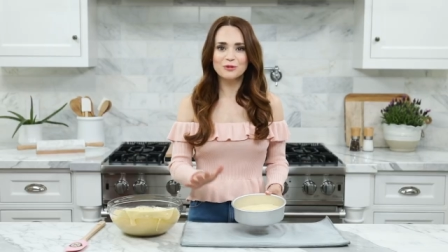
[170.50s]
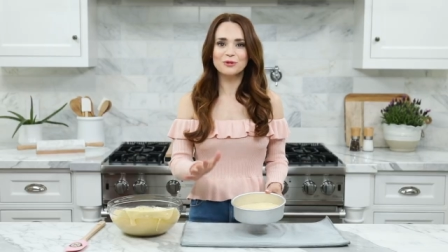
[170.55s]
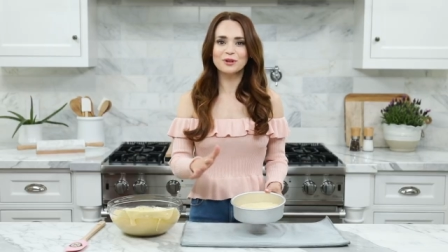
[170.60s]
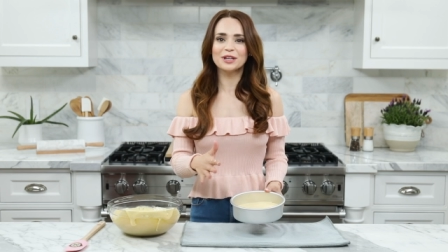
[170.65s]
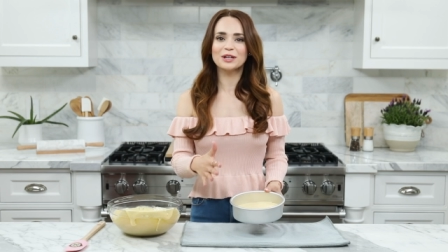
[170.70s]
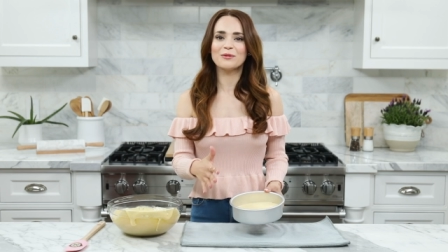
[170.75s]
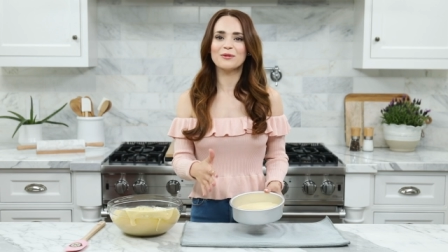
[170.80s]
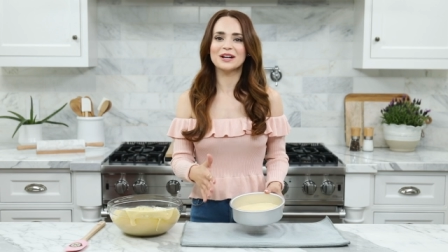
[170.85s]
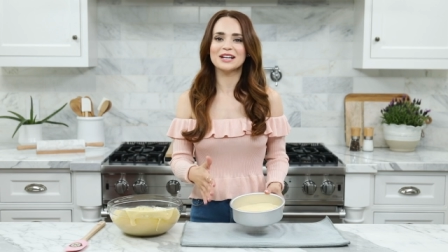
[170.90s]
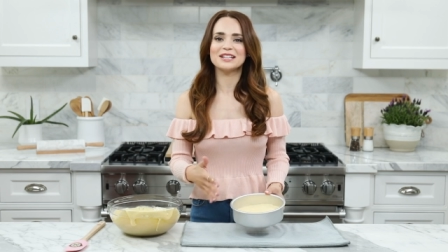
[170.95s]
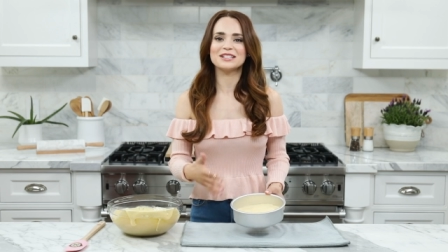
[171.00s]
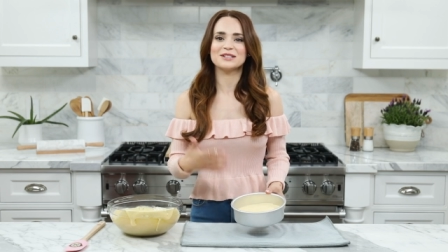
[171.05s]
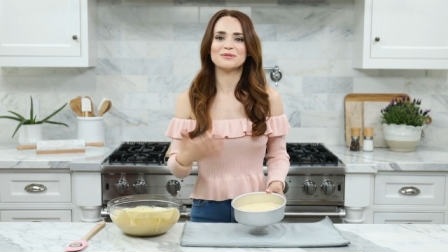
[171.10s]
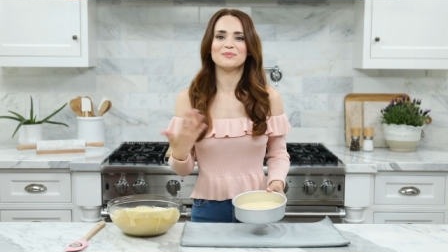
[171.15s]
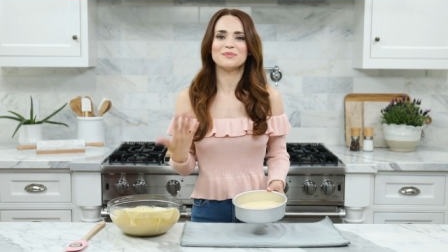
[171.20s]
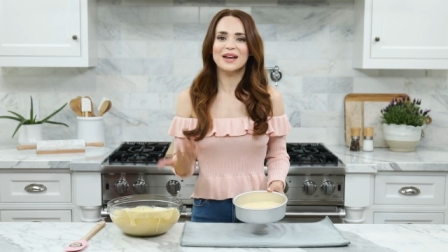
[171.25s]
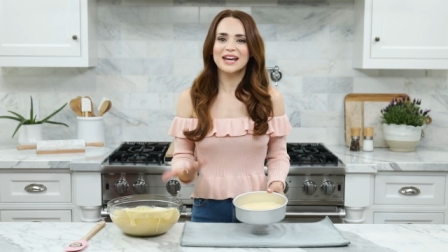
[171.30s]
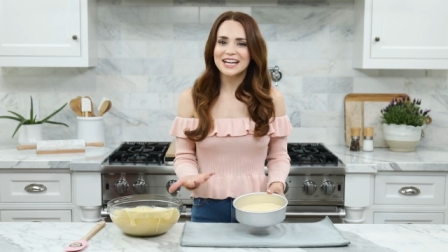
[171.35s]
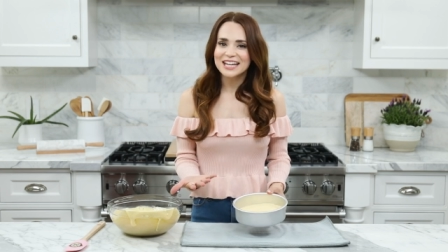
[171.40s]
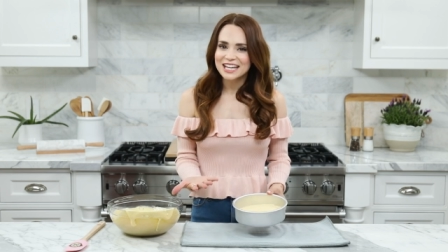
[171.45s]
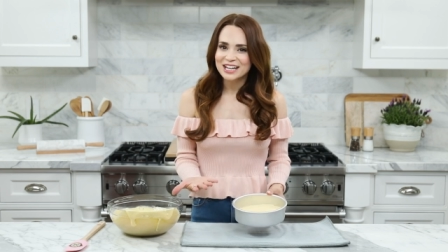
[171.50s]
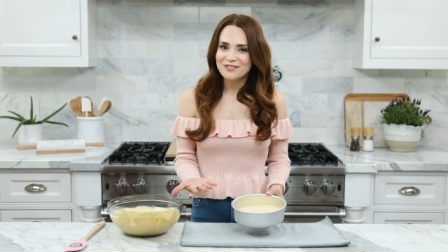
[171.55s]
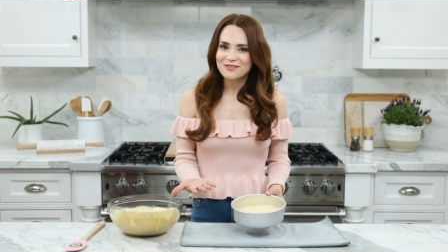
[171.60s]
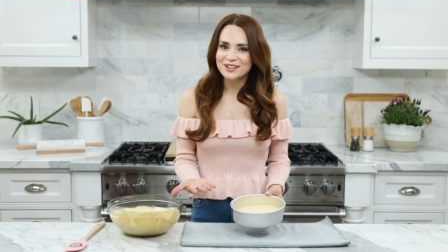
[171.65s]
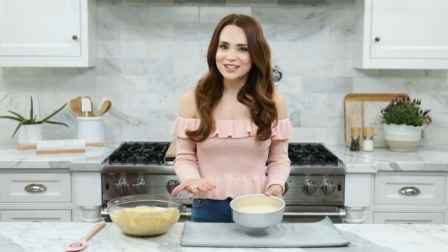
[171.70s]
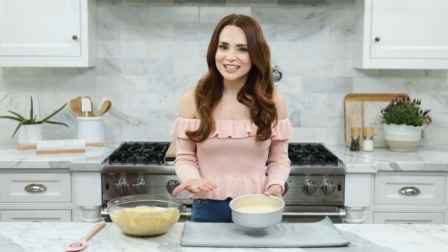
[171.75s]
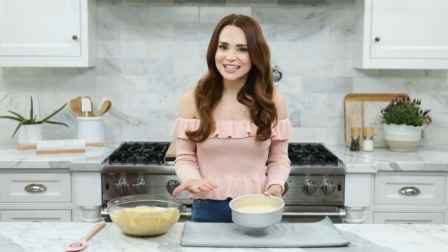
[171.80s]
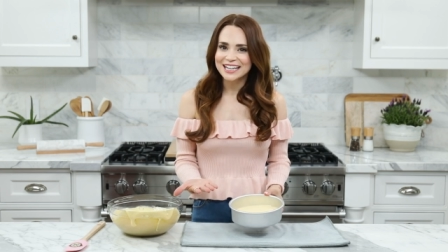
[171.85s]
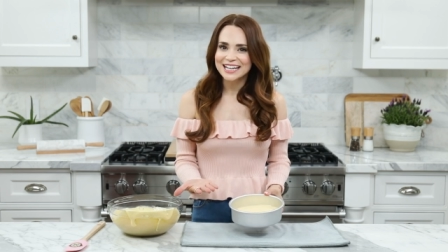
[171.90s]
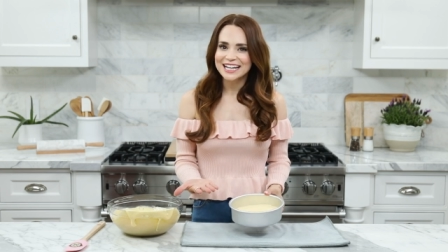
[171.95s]
you really want it to bake
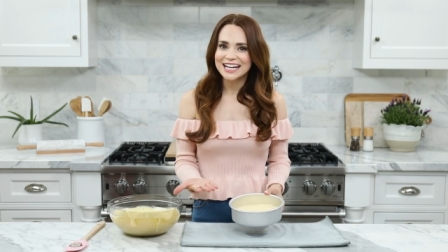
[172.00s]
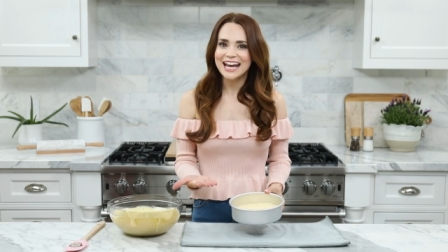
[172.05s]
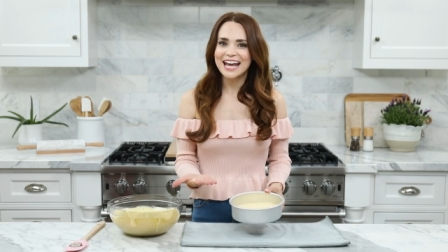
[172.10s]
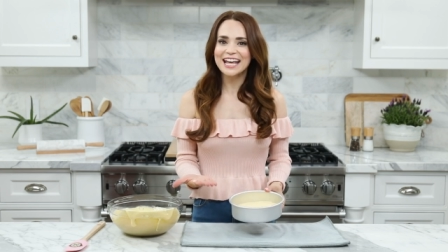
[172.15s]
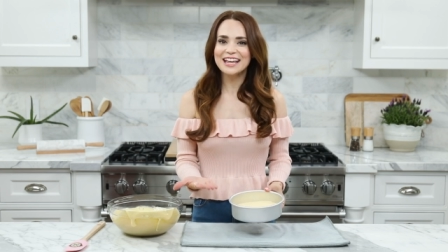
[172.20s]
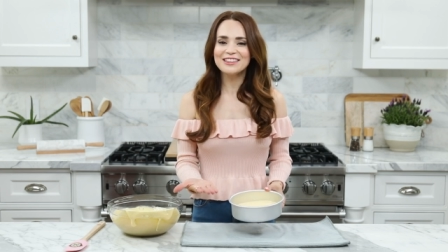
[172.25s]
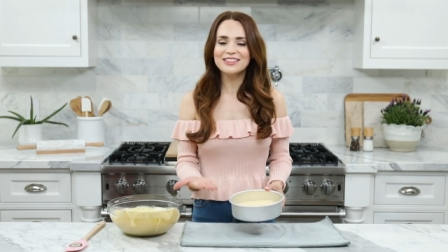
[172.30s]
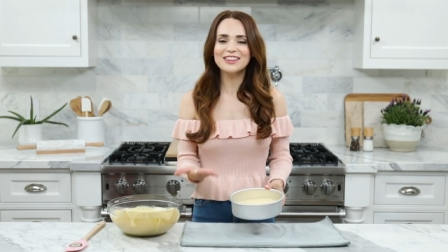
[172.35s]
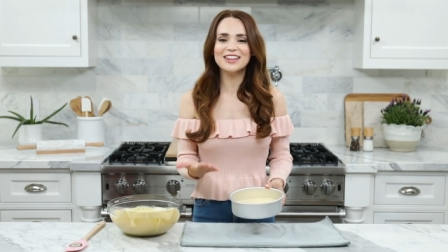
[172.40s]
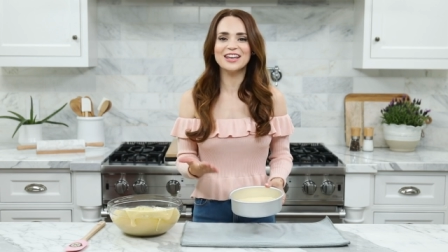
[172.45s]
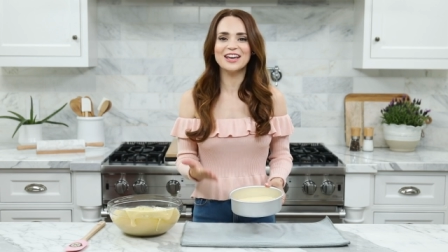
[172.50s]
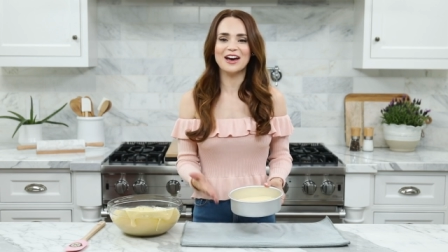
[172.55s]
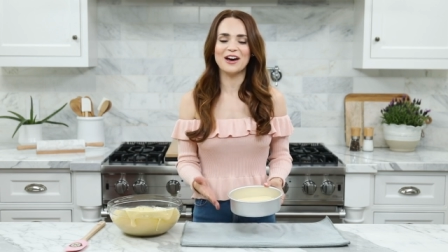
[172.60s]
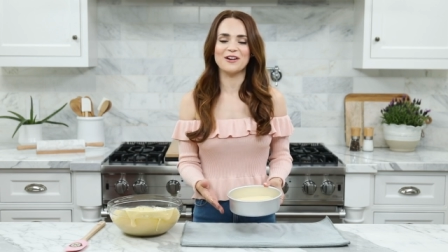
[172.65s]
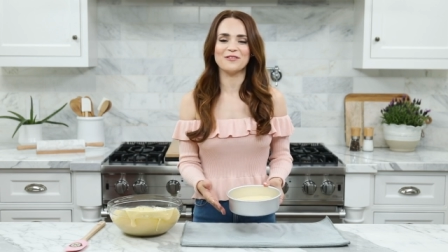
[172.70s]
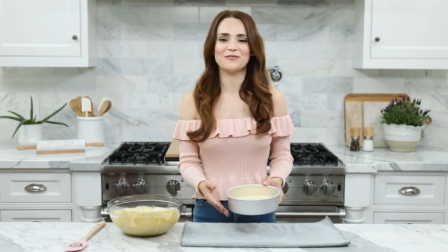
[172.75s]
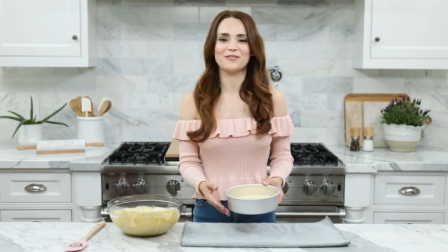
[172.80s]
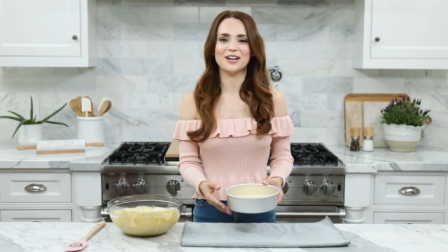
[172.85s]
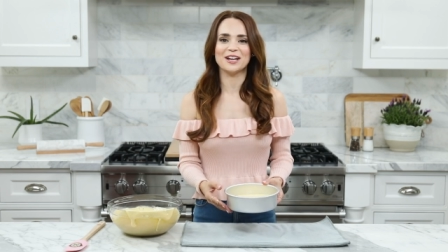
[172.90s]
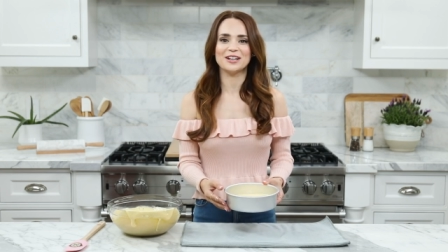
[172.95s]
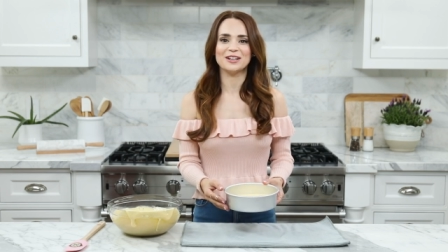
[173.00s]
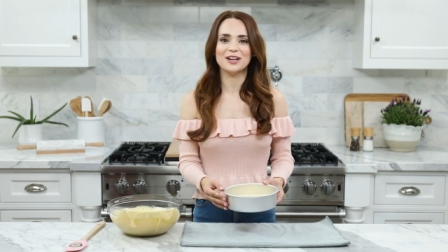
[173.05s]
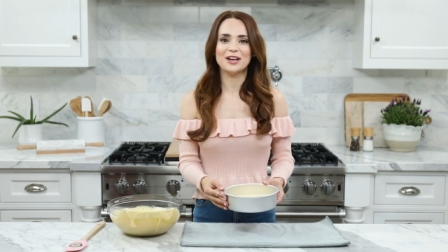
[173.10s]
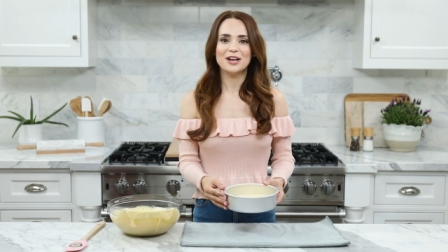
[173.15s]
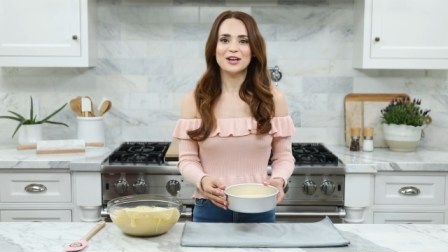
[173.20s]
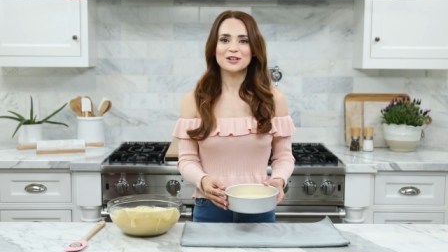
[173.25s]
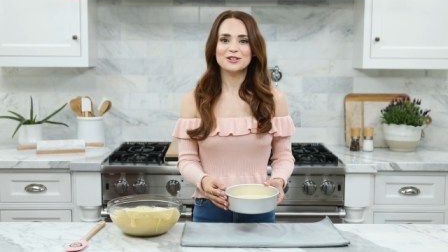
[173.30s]
evenly in the oven,